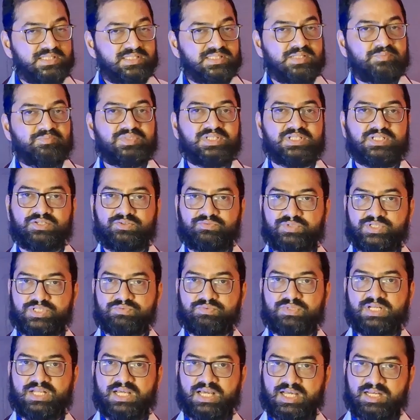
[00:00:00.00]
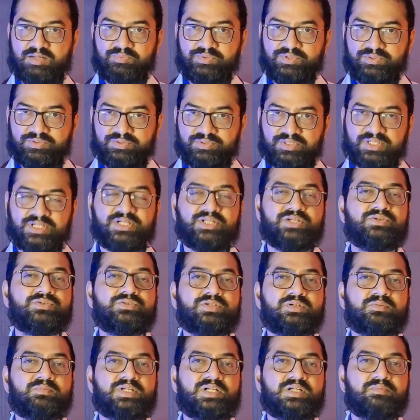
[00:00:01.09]
is something which will help you to
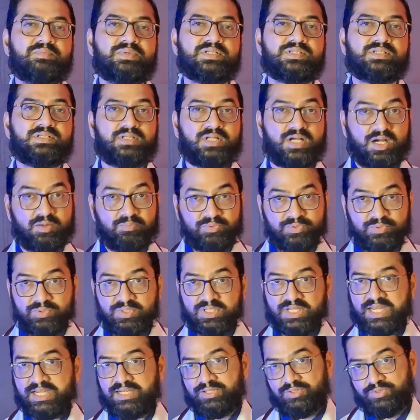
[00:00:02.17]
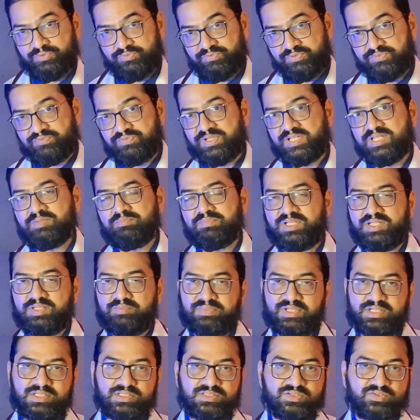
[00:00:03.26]
reduce your blood pressure up to 10 to 15
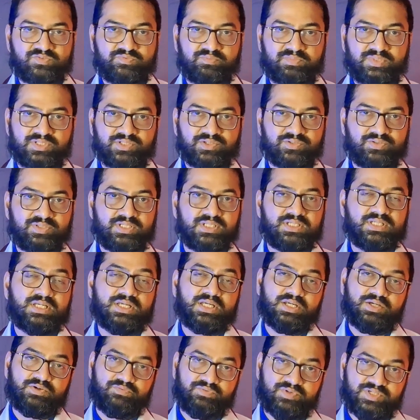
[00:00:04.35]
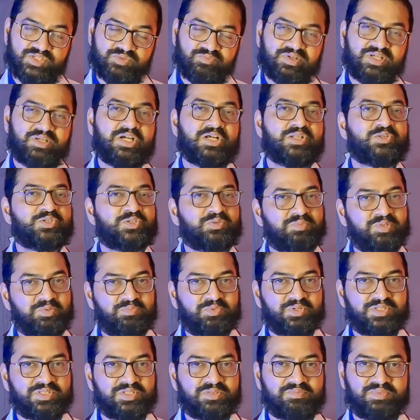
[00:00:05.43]
millimeters of mercury, which may also
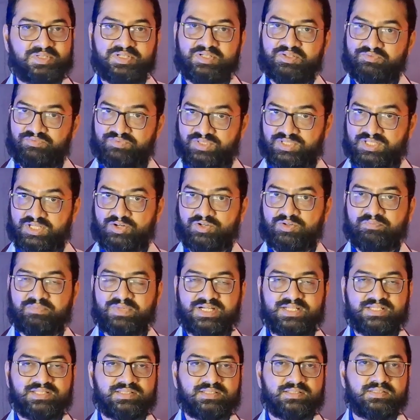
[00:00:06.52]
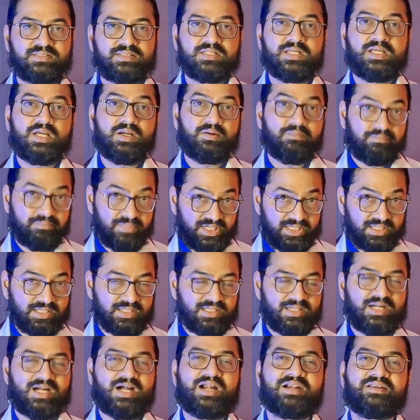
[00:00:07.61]
be possible without medicines,
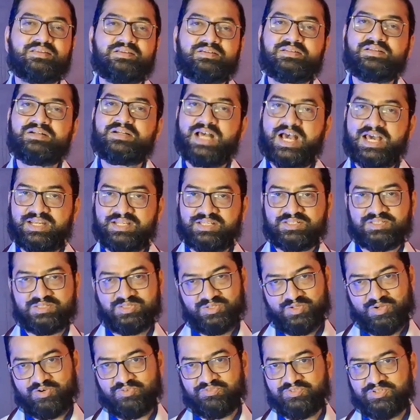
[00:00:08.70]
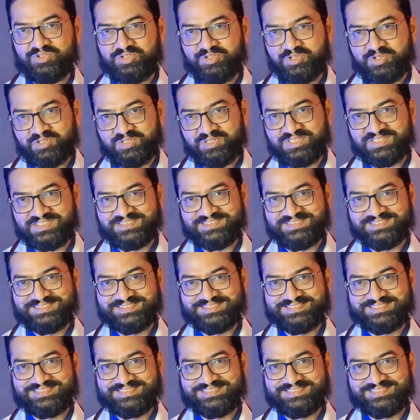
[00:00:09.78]
but under the direction of your doctor.